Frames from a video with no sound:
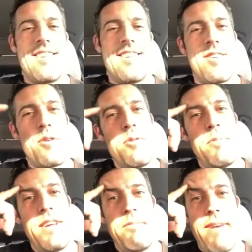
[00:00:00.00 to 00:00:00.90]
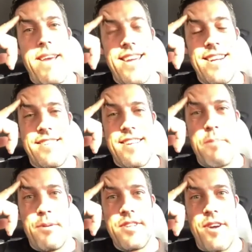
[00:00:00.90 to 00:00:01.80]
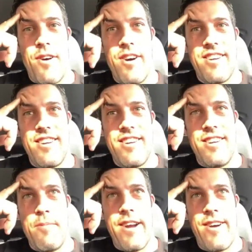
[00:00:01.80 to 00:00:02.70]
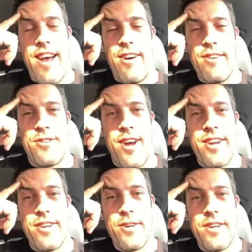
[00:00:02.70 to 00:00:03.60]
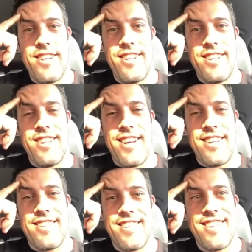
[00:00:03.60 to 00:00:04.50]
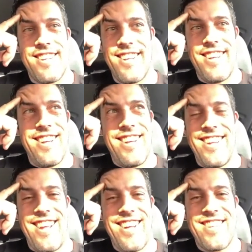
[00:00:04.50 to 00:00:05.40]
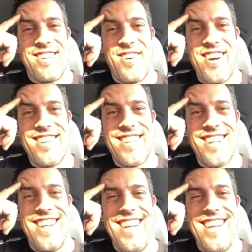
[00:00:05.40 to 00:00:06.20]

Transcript: so you mean making disciples is hard no matter how you try to do it? That's that's crazy.